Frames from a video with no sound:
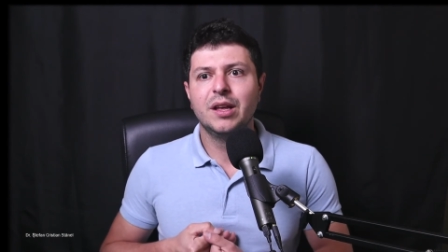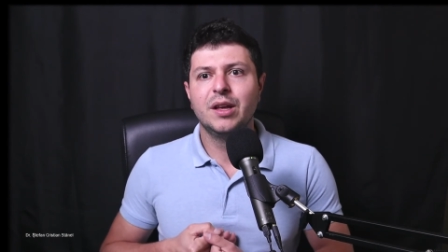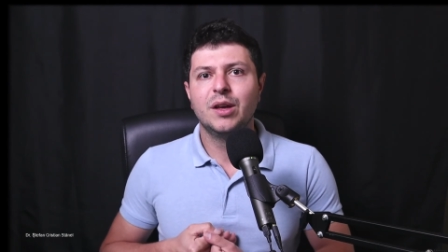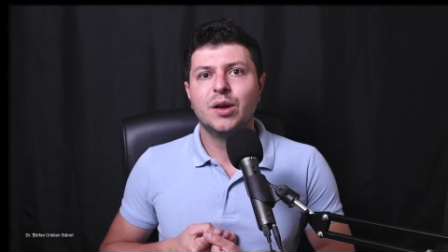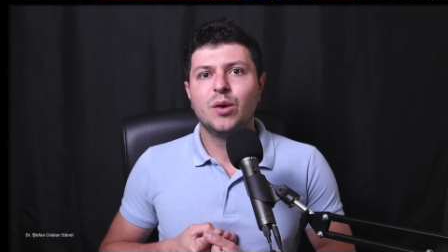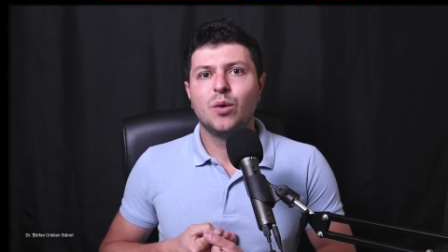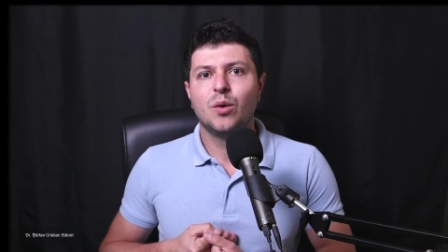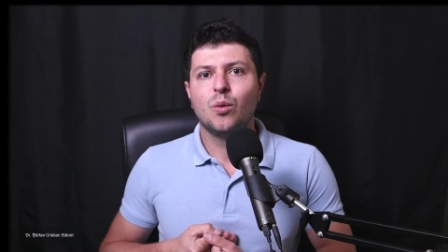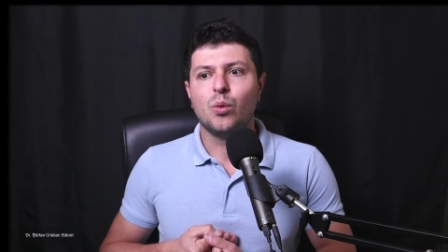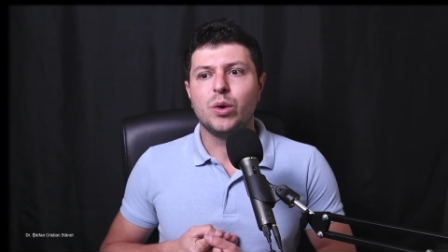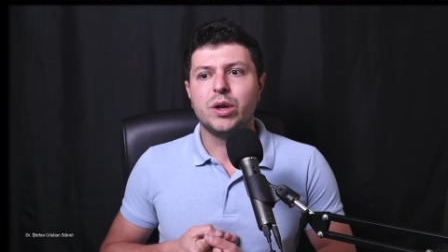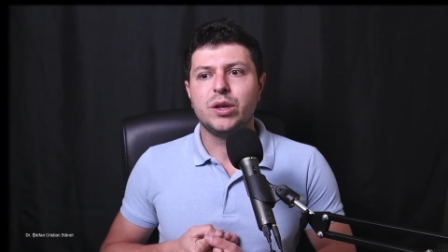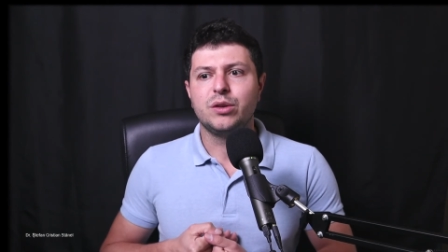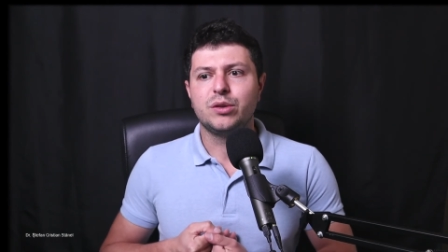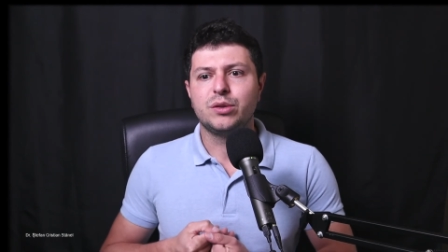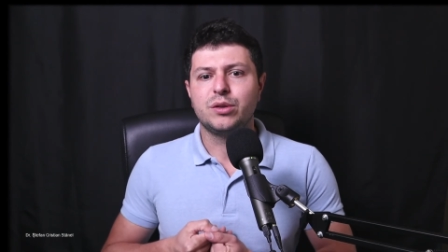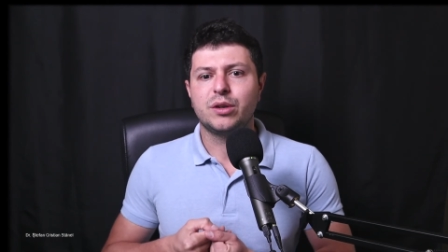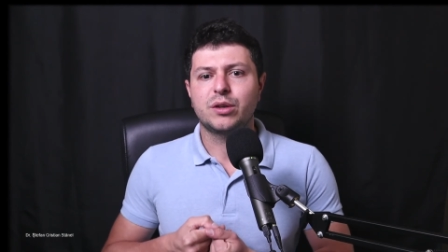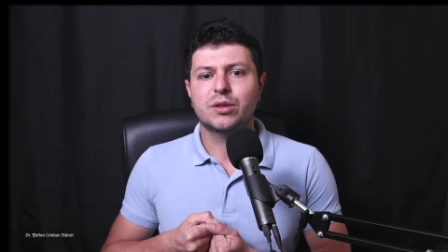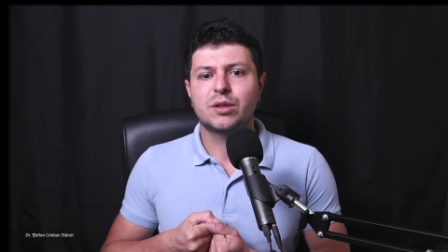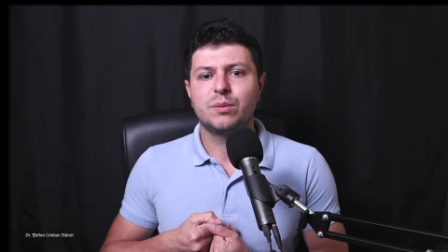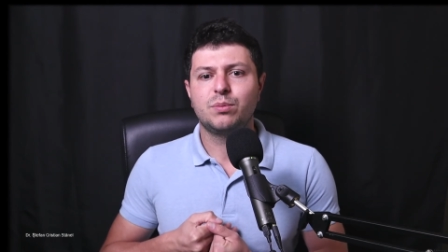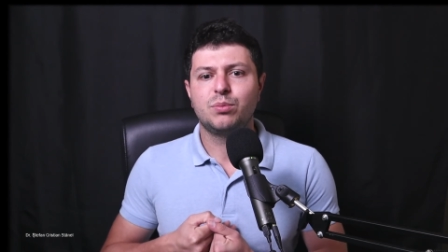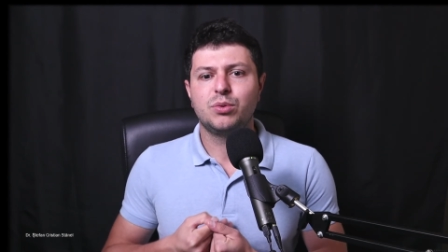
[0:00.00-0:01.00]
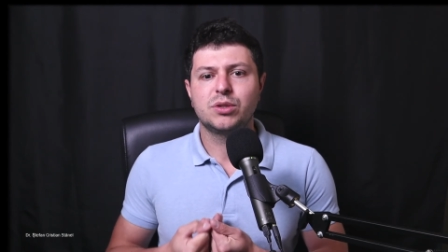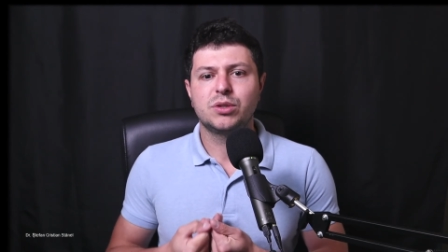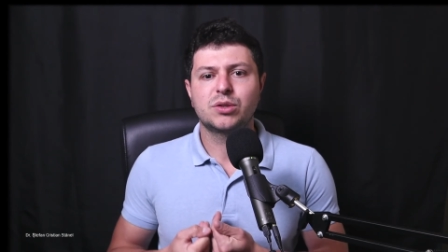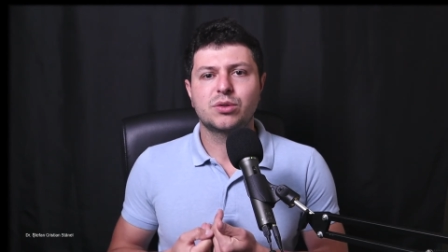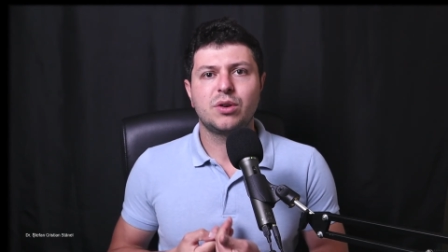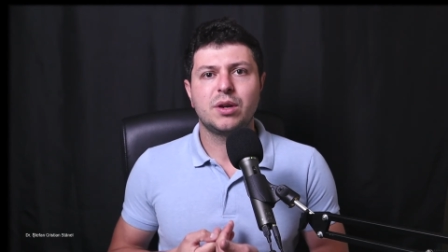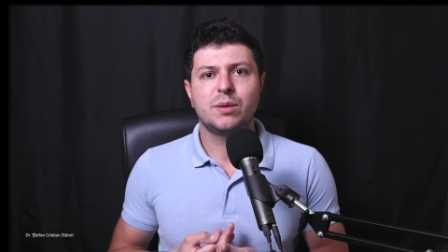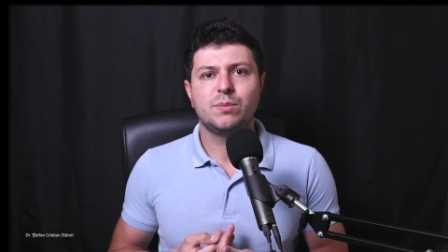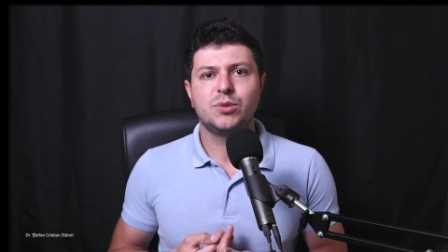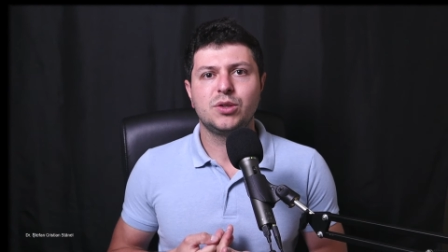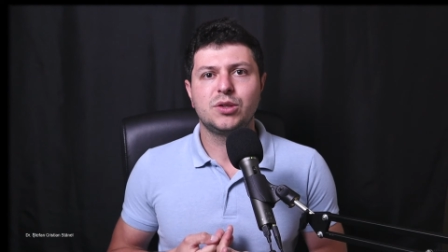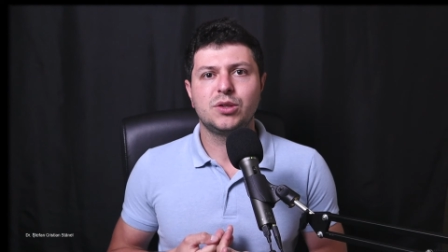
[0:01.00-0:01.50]
when your doctor prescribes
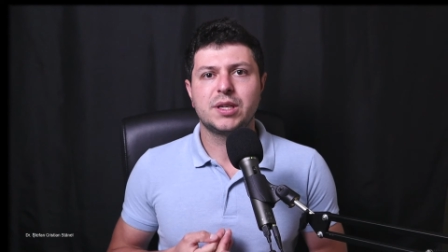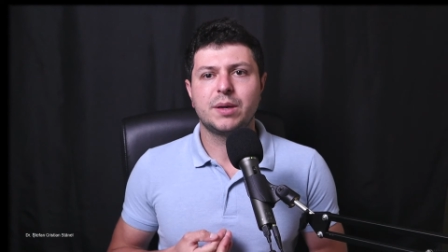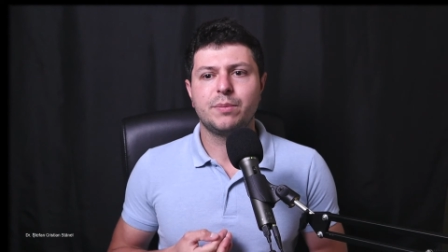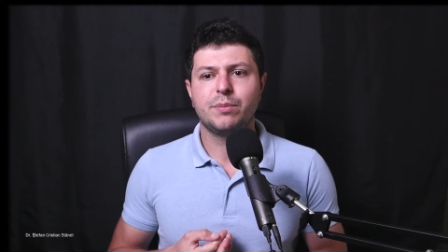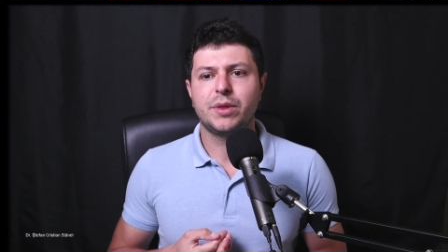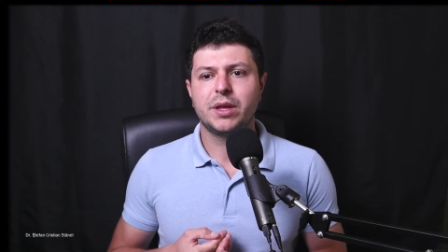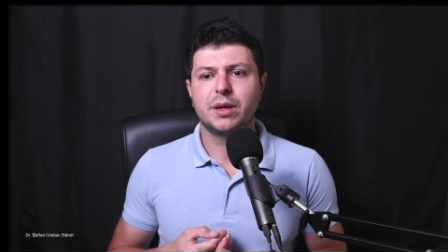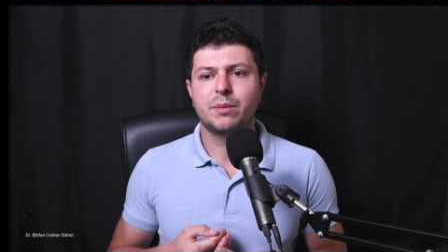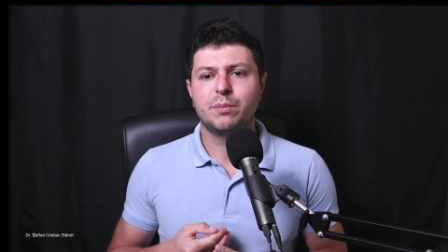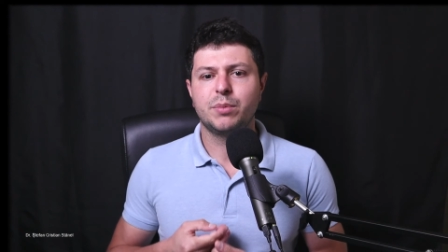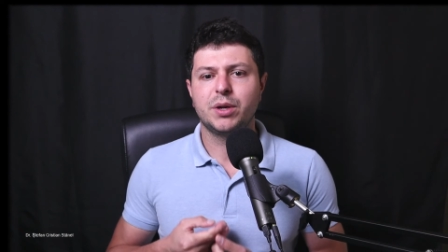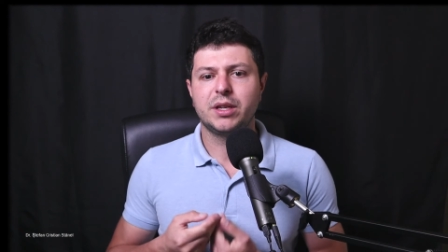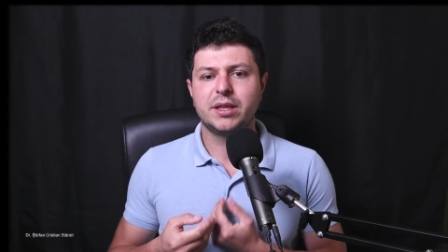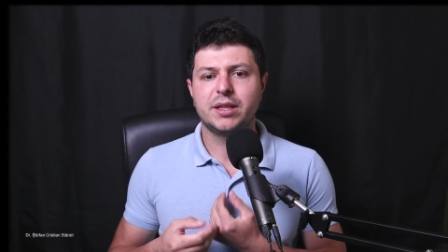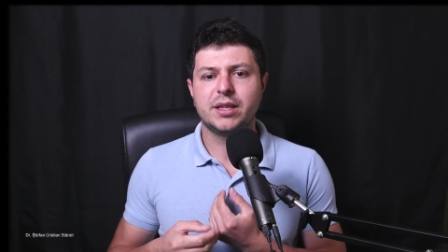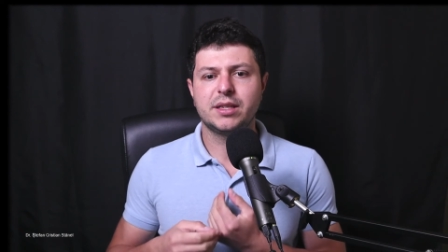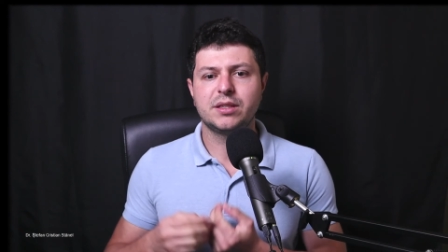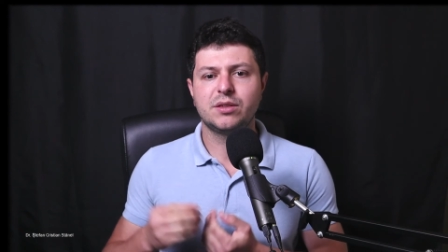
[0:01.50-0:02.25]
you something, but it doesn't